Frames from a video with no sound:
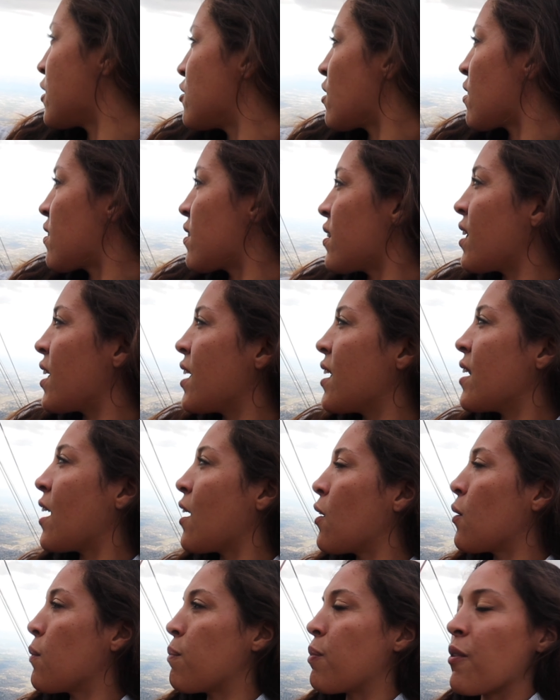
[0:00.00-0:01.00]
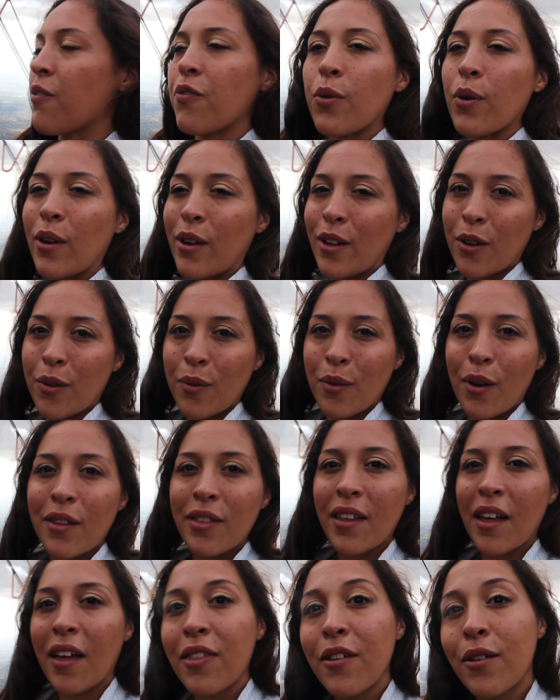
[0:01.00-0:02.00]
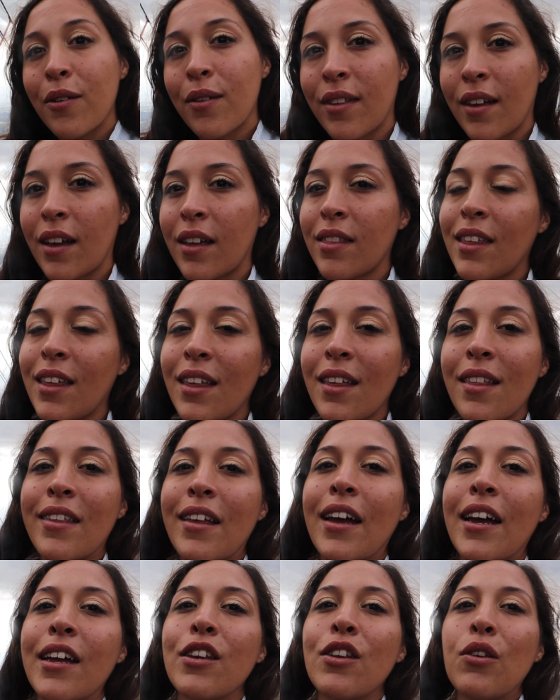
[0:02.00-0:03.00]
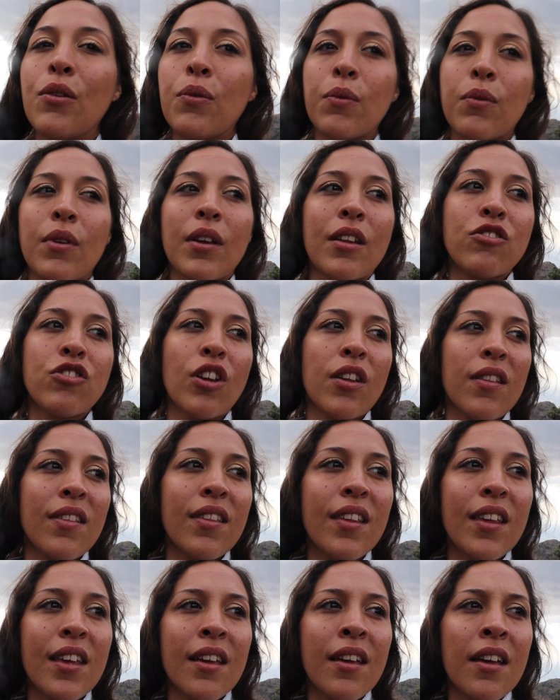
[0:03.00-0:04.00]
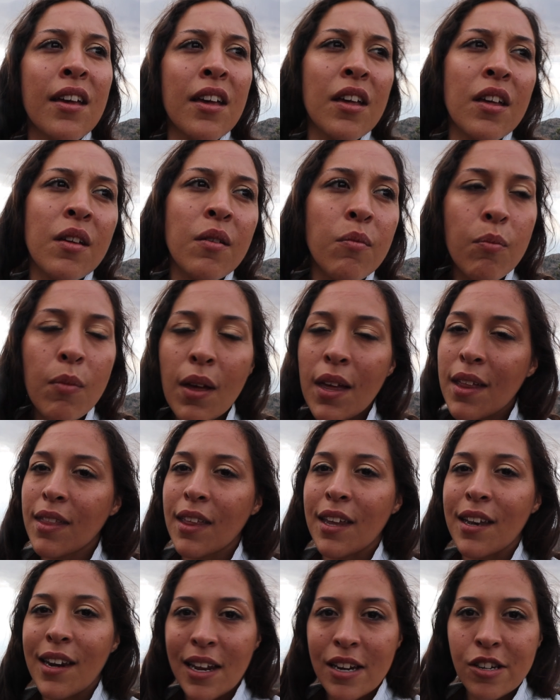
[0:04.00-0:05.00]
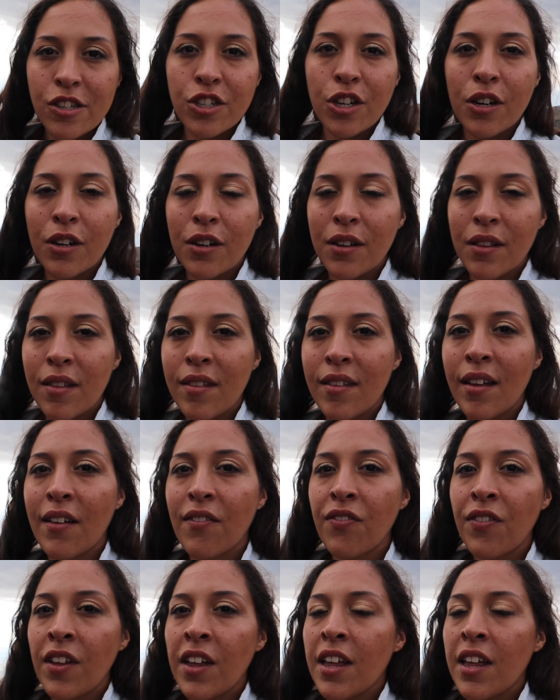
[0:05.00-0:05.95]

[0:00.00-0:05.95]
just laid out before you. On the other side, the east side, you can just see mainly nature and stuff.